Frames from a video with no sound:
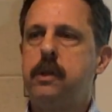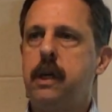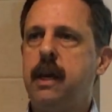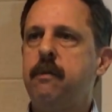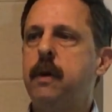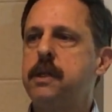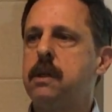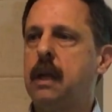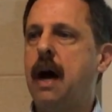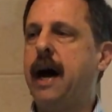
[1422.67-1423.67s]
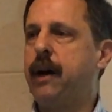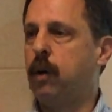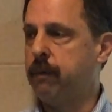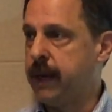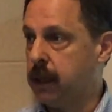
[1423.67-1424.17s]
To give us a
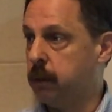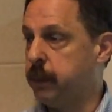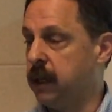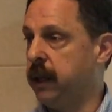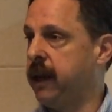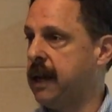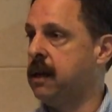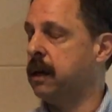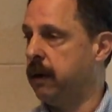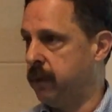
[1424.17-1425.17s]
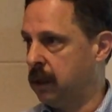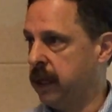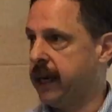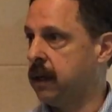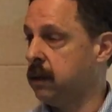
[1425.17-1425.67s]
higher availability of the
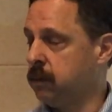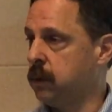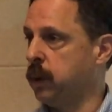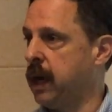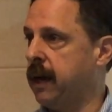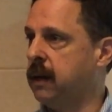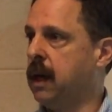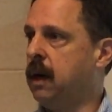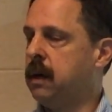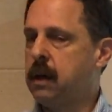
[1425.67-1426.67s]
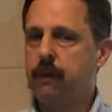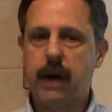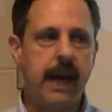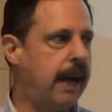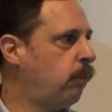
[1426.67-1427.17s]
link, okay? If
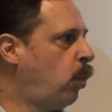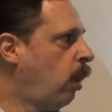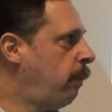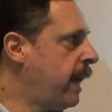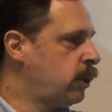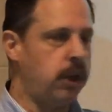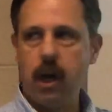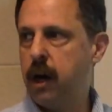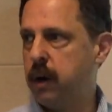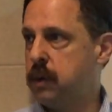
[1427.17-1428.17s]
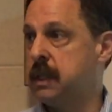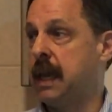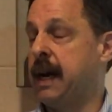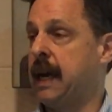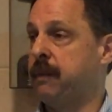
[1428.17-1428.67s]
I have more mesh nodes,
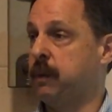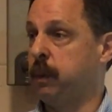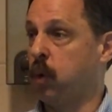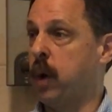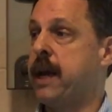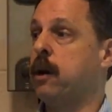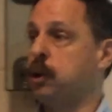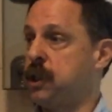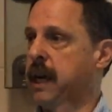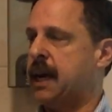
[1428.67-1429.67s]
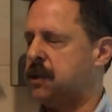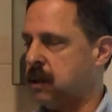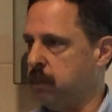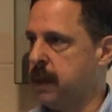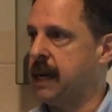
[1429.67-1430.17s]
then I have a greater
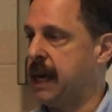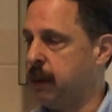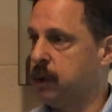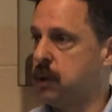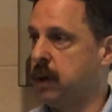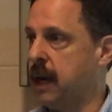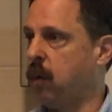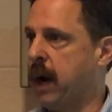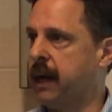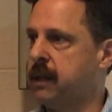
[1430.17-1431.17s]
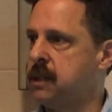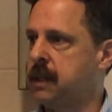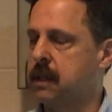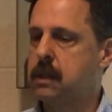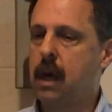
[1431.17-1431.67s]
chance of being able to get around these
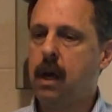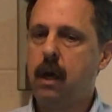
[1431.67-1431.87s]
things.